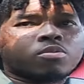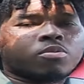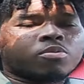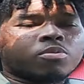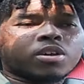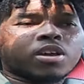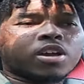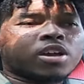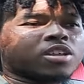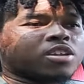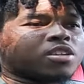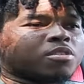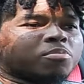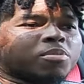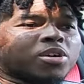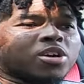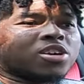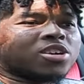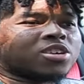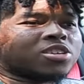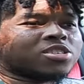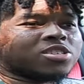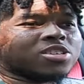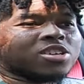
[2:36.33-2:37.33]
We had to
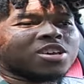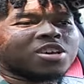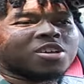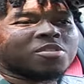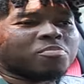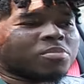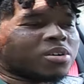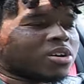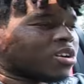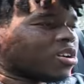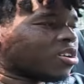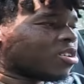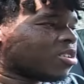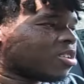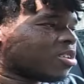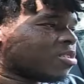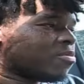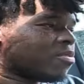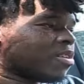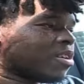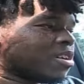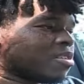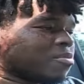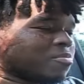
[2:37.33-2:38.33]
merge in, bro.
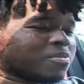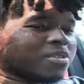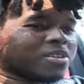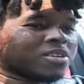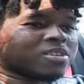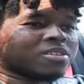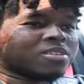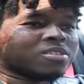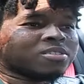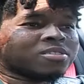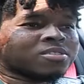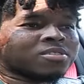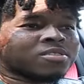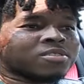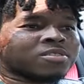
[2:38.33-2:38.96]
Only right, man.